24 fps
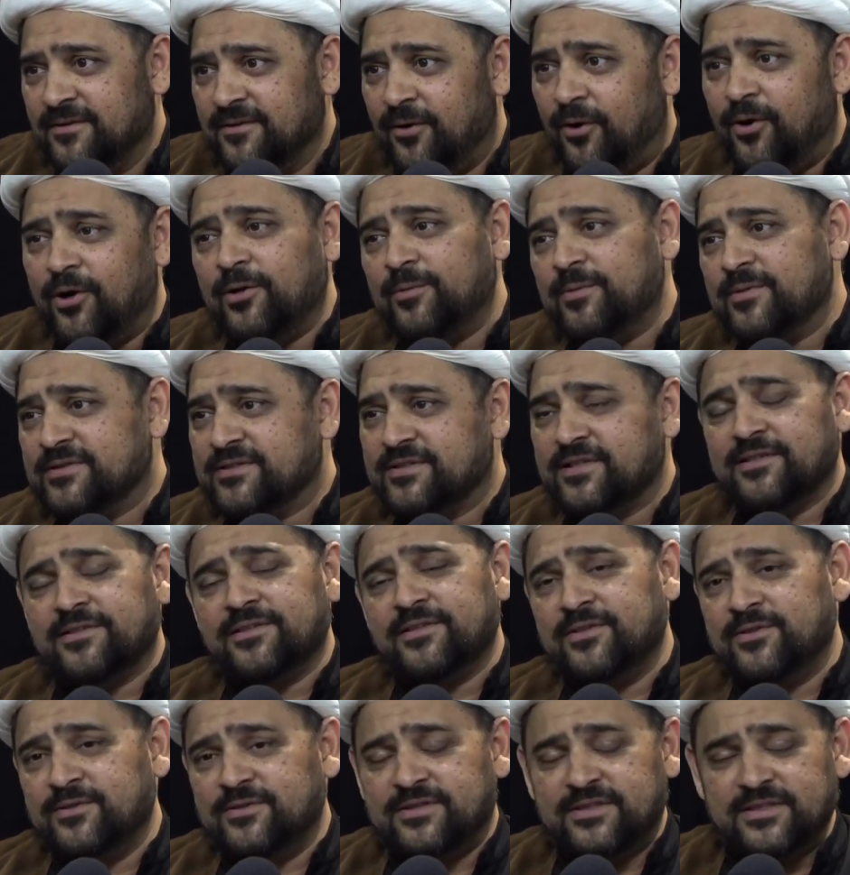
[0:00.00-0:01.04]
All of a sudden
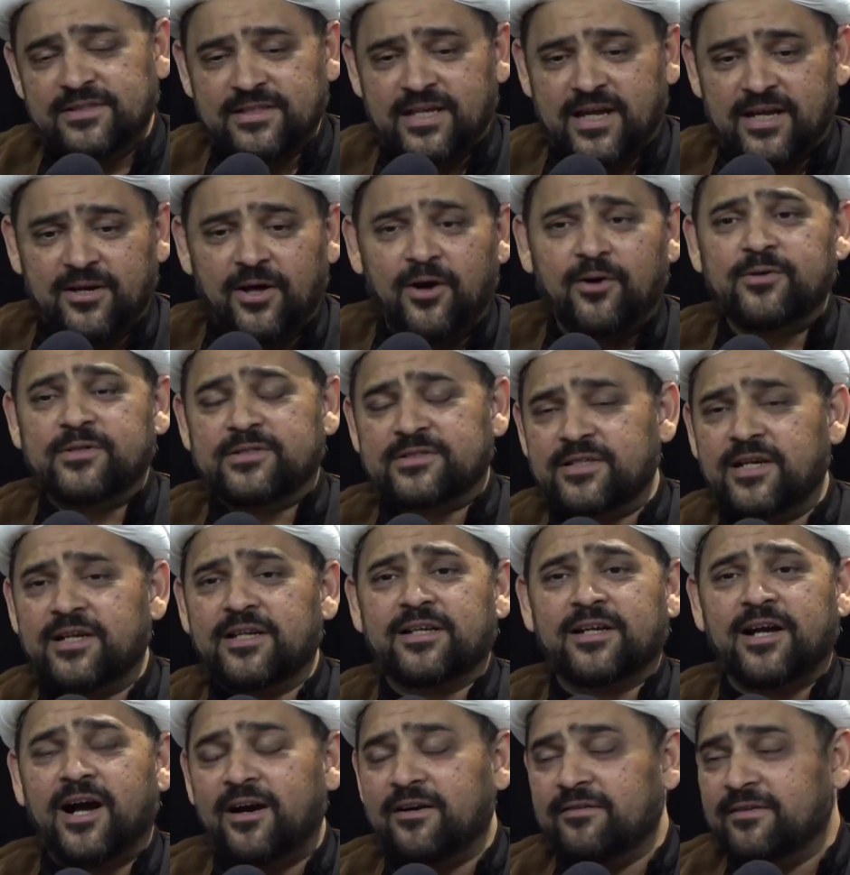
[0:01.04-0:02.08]
you see that, oh, it's not a
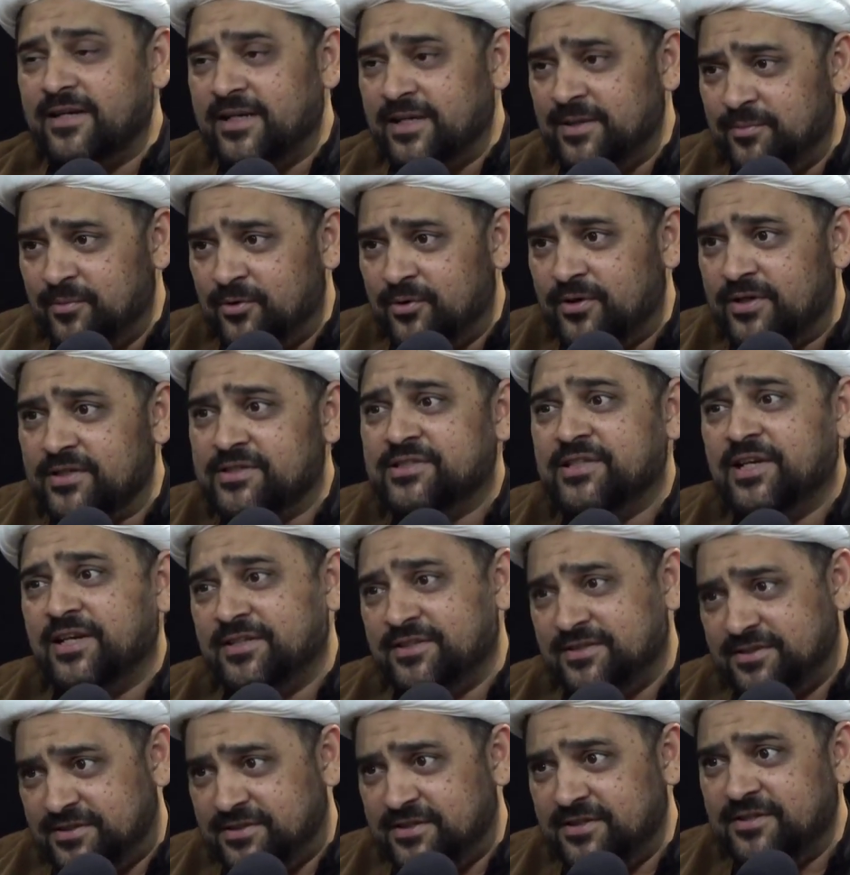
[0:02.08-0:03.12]
car anymore, it
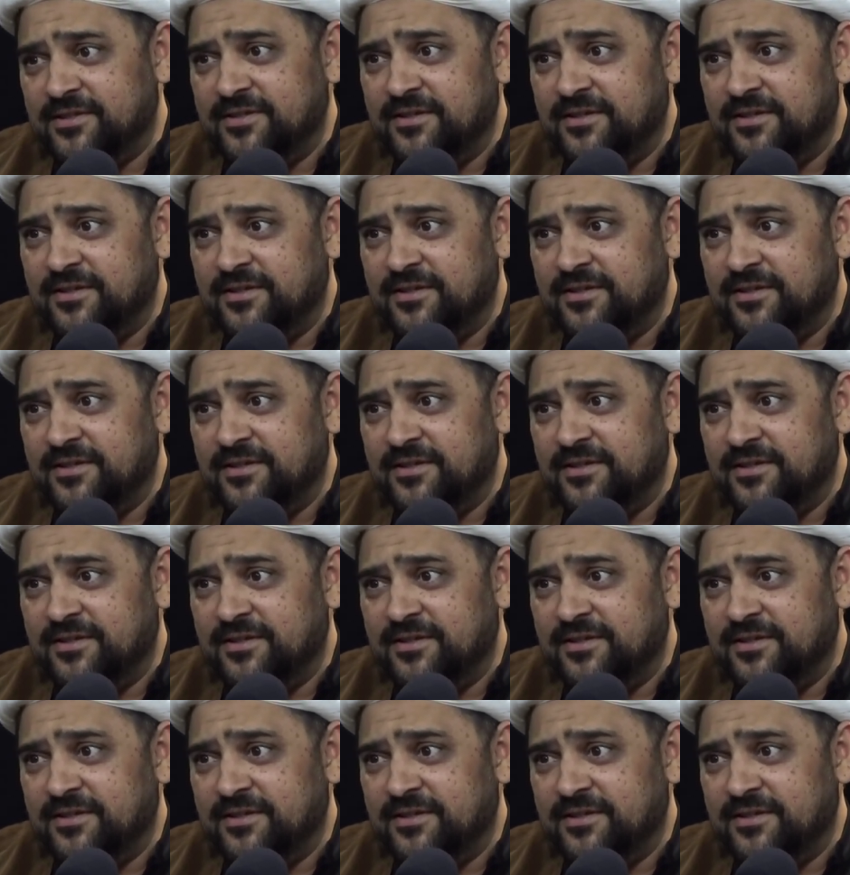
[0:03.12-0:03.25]
changed.